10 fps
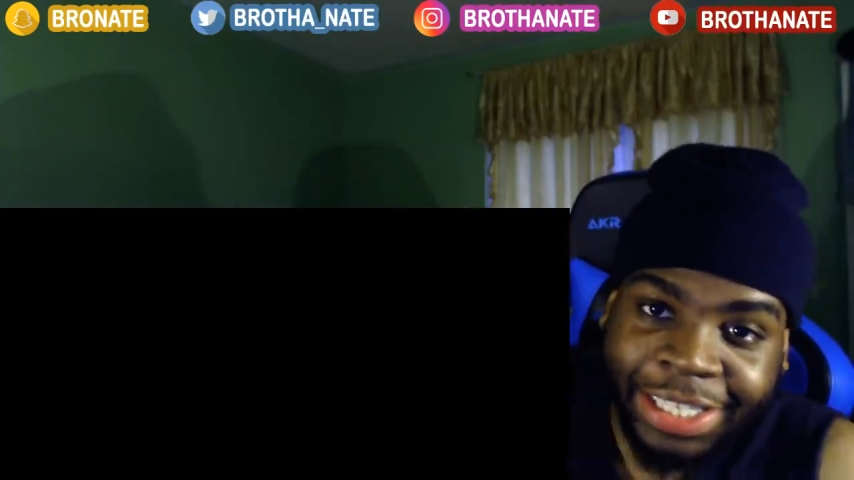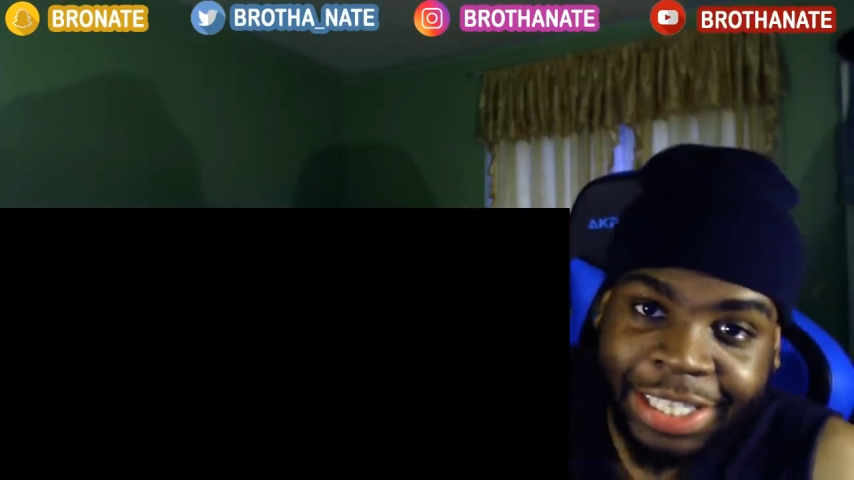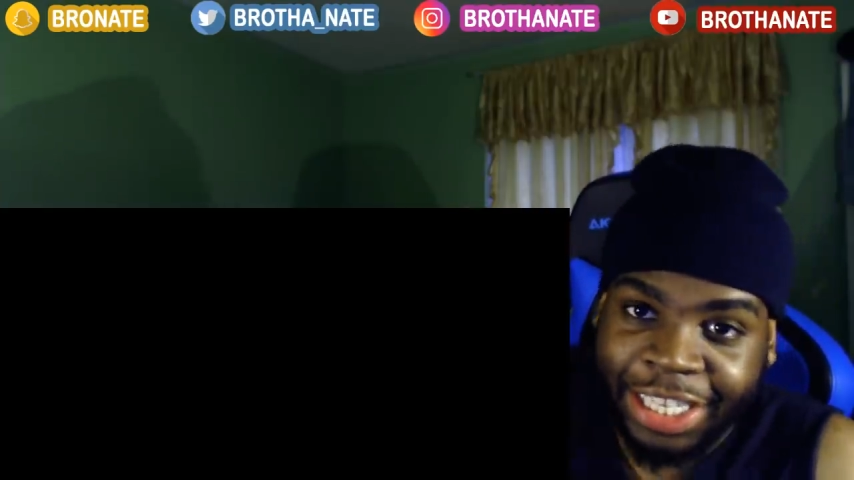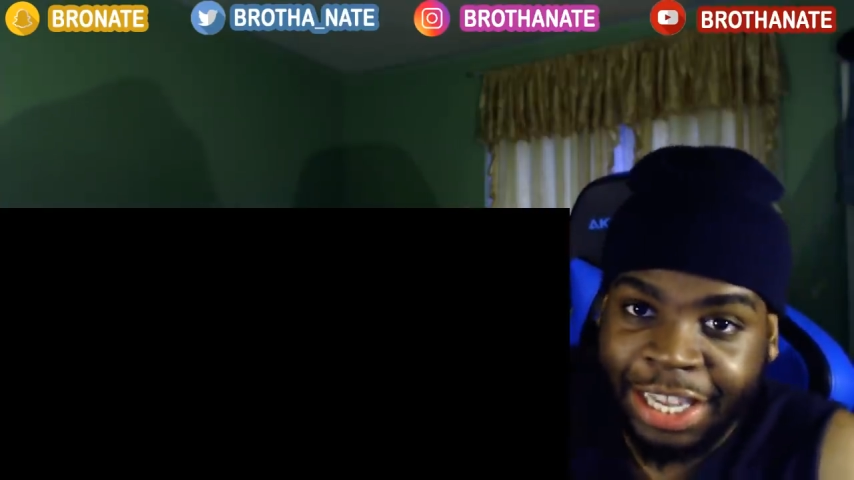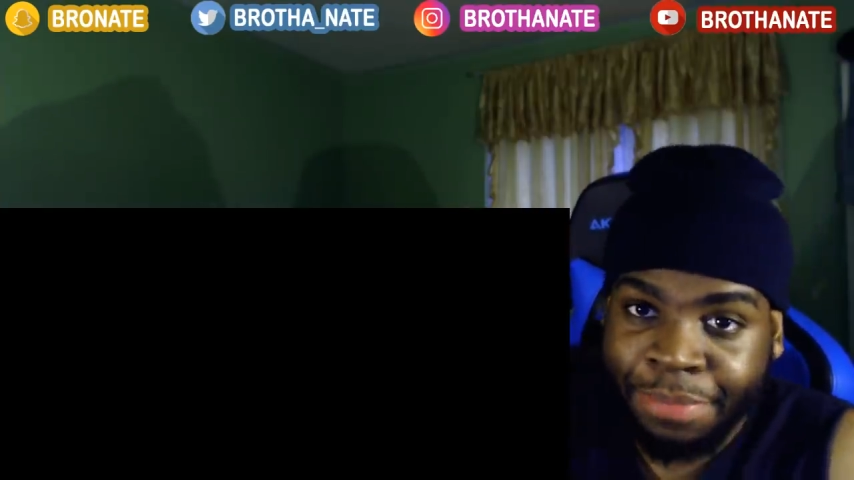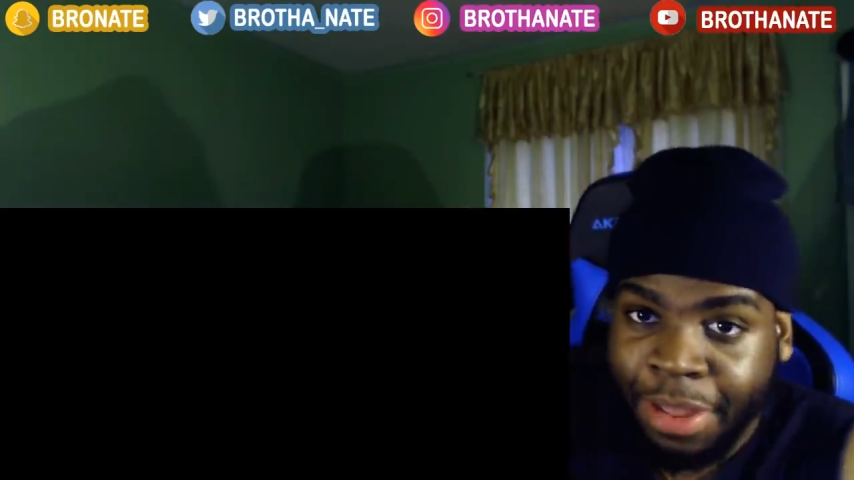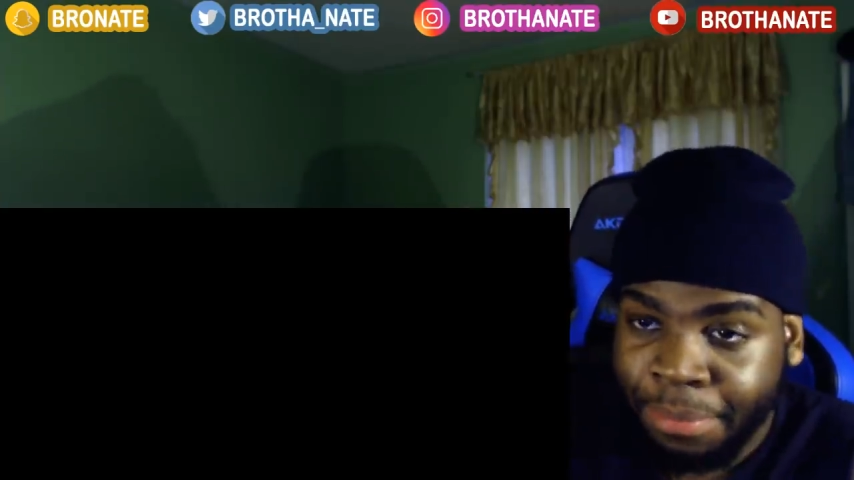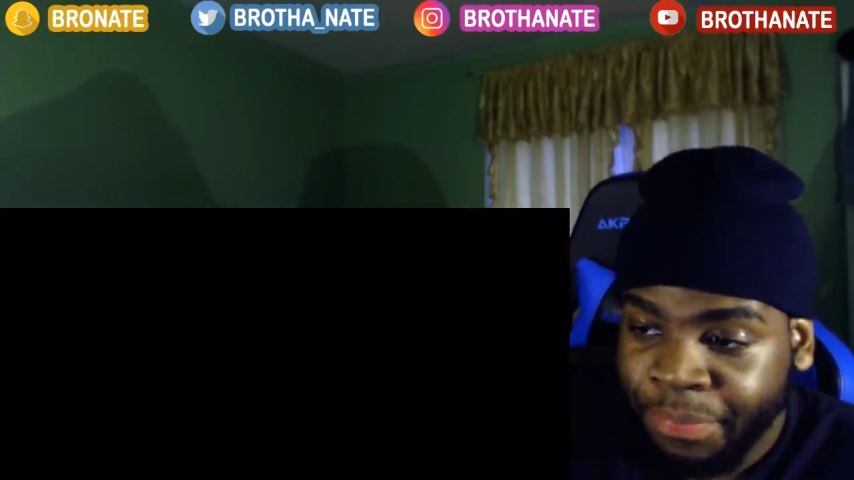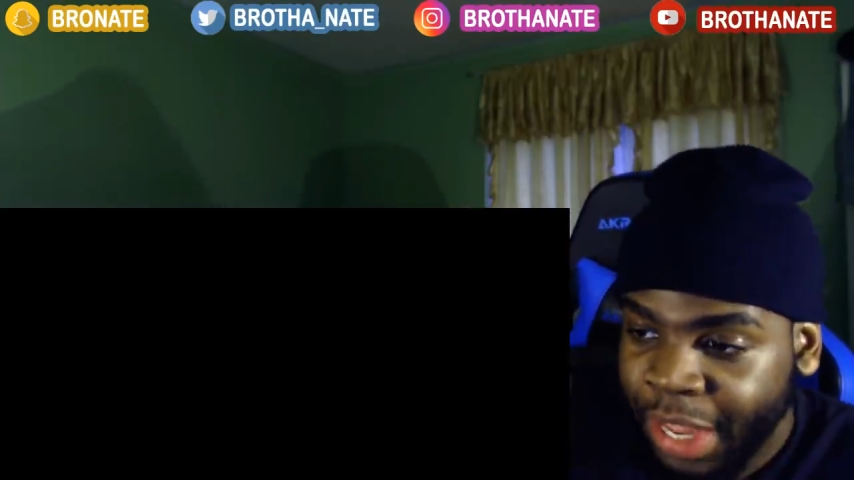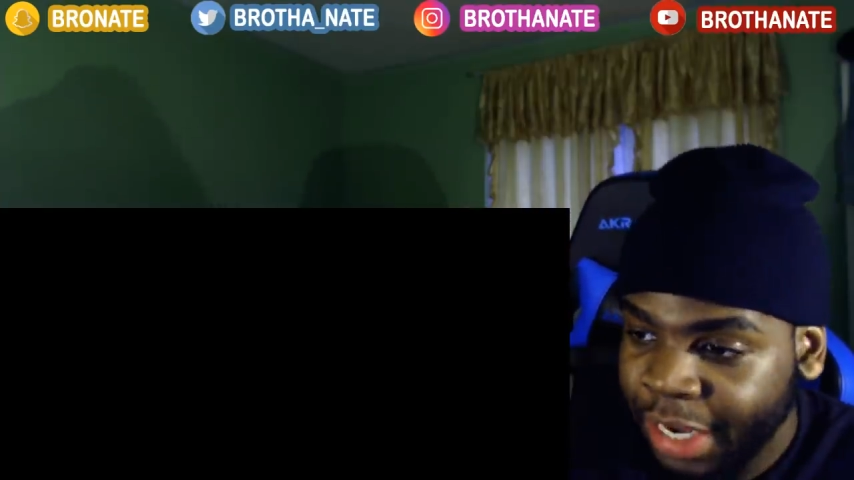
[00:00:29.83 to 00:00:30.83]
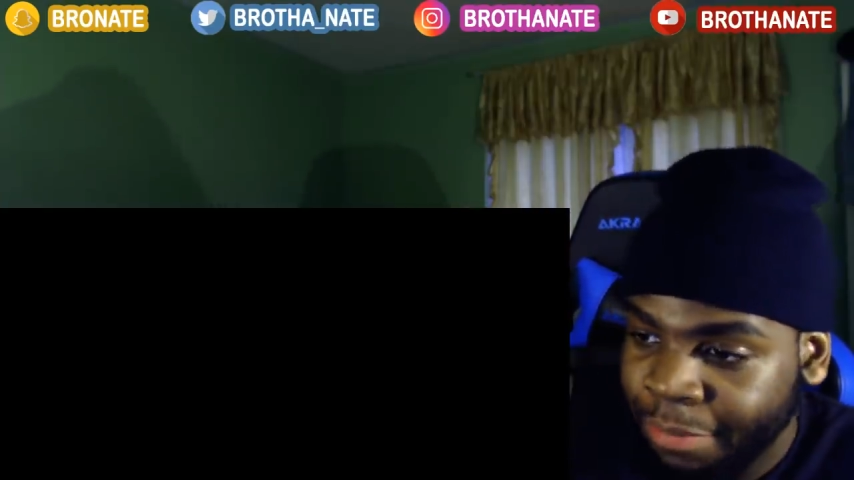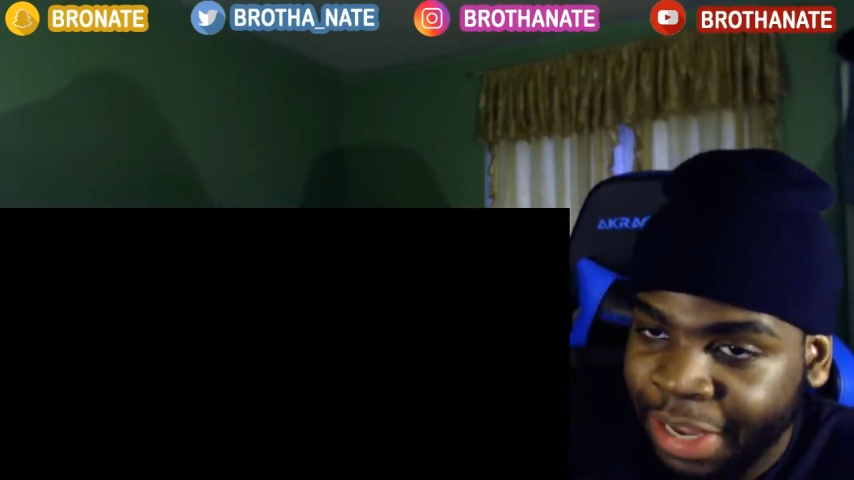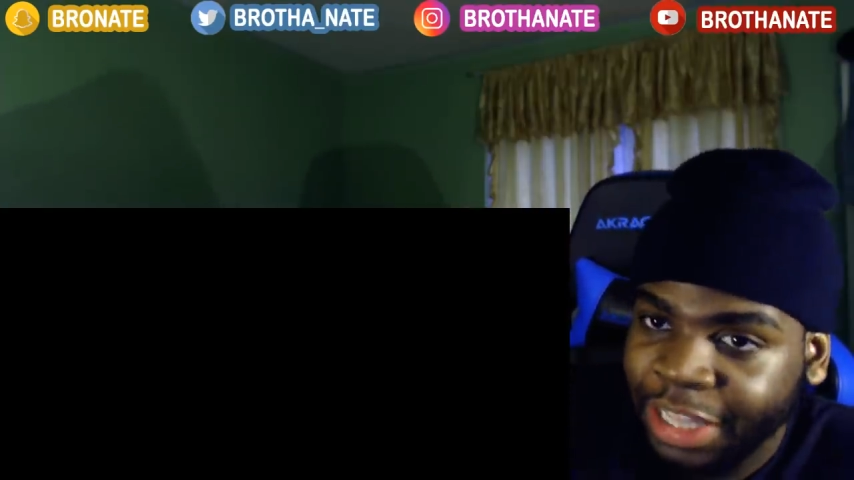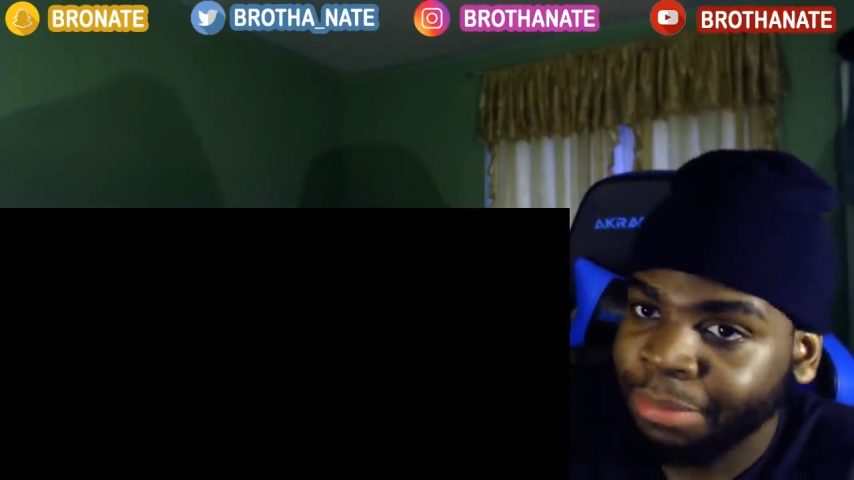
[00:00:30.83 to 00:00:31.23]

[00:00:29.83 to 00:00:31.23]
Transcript: keep them, and they make